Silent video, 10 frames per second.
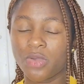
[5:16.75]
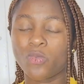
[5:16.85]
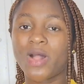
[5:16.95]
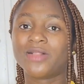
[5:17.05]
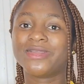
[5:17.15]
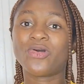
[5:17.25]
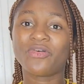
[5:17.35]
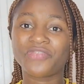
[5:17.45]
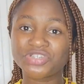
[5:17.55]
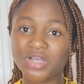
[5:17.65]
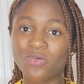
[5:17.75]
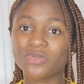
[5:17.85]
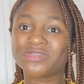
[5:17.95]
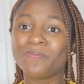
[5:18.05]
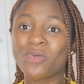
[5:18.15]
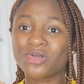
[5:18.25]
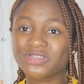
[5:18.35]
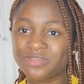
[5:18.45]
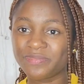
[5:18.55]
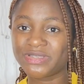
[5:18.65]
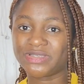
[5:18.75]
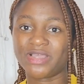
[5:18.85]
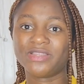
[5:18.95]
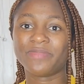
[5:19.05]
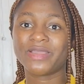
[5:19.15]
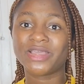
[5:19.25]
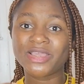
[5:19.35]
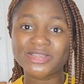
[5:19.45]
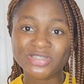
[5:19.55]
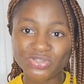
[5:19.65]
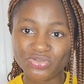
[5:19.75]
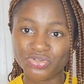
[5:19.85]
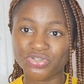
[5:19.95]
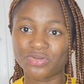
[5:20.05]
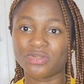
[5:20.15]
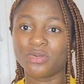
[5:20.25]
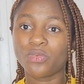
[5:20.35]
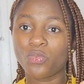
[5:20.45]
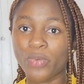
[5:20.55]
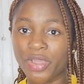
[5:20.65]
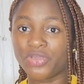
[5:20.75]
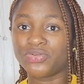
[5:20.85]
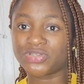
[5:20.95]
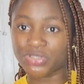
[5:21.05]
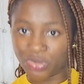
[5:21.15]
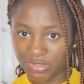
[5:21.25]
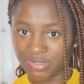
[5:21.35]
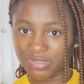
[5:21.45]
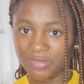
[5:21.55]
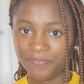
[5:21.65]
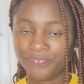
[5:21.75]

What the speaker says: while the official ones must be sent by the institution where you studied.